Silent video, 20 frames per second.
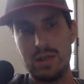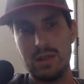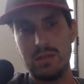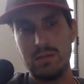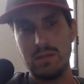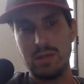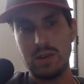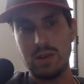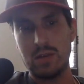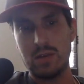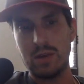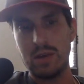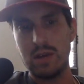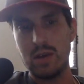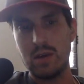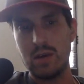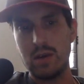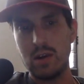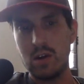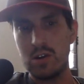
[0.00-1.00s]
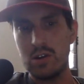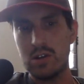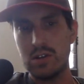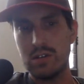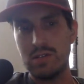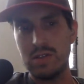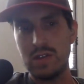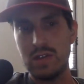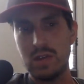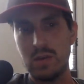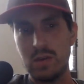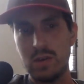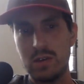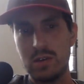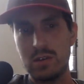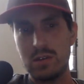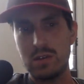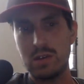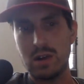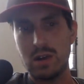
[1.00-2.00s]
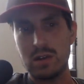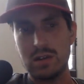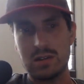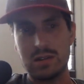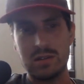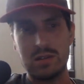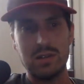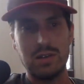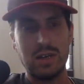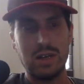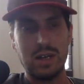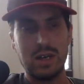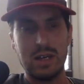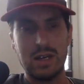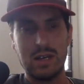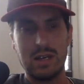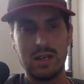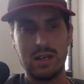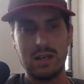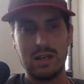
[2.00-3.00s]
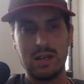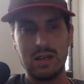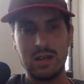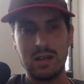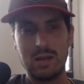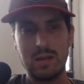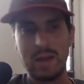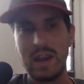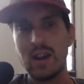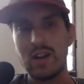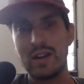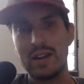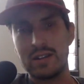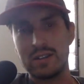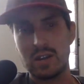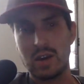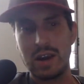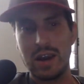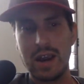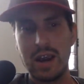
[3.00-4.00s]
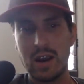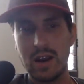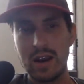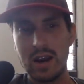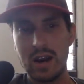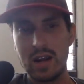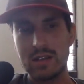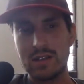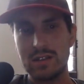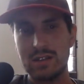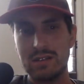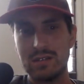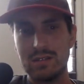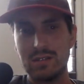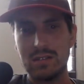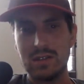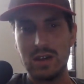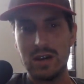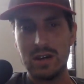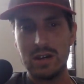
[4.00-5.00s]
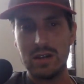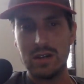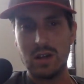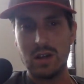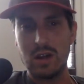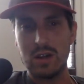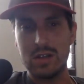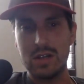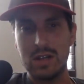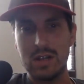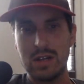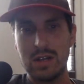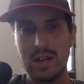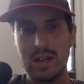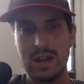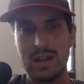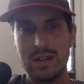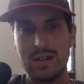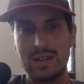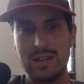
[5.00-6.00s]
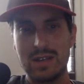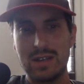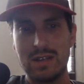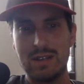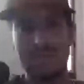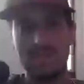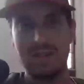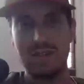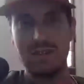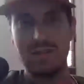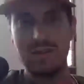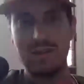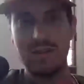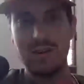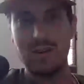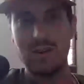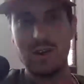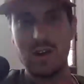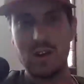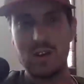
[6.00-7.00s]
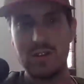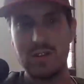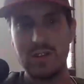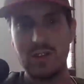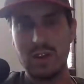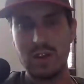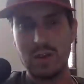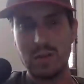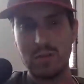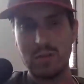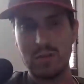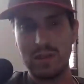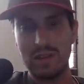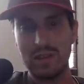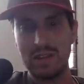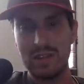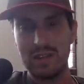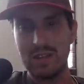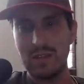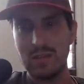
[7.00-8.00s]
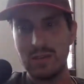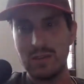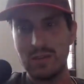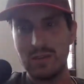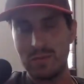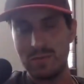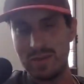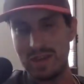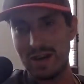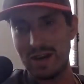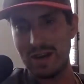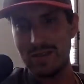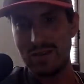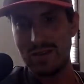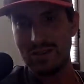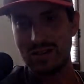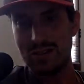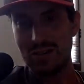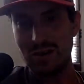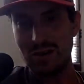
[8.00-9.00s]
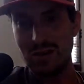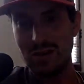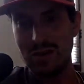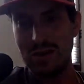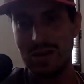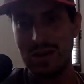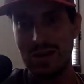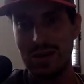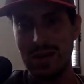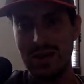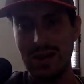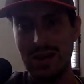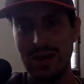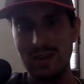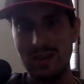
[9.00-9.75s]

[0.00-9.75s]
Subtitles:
like Reno and RGV, which Harry Austin logged in and kind of said that Reno and RGV are completely different from the others. So I don't know,